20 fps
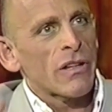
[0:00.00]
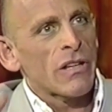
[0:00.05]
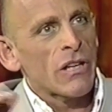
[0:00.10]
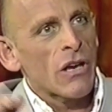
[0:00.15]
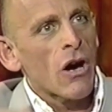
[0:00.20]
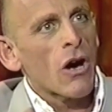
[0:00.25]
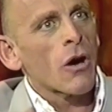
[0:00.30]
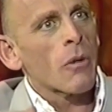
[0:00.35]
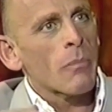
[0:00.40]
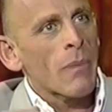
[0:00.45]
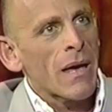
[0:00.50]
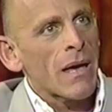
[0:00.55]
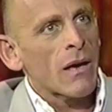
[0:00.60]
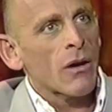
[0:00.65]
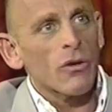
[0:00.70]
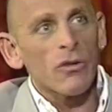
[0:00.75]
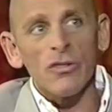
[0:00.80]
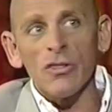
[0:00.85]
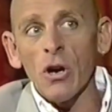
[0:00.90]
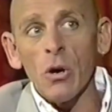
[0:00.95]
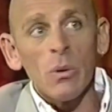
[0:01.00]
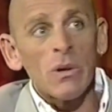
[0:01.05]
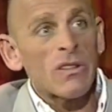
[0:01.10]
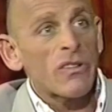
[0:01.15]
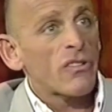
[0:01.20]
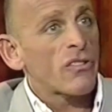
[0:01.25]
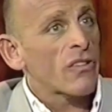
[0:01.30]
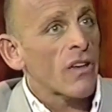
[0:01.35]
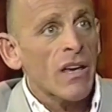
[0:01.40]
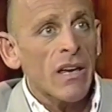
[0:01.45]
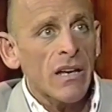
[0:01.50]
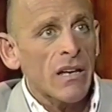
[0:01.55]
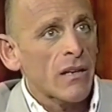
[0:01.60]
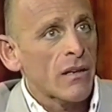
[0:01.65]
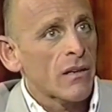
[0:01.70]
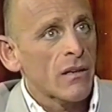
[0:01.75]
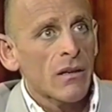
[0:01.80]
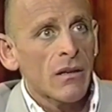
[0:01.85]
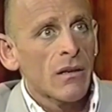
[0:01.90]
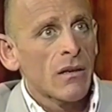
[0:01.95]
the young males go
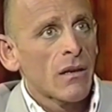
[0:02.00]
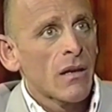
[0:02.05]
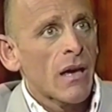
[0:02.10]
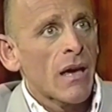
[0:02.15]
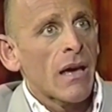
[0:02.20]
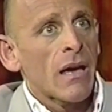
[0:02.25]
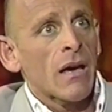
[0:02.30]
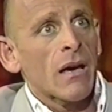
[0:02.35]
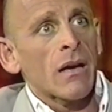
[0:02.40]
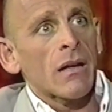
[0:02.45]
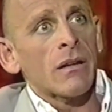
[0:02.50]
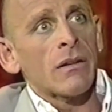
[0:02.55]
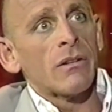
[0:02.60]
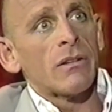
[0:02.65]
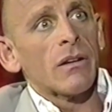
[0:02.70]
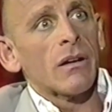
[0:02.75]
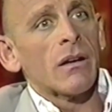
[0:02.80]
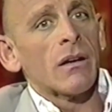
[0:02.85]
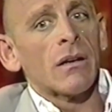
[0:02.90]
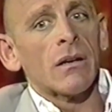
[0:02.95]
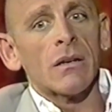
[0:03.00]
insane and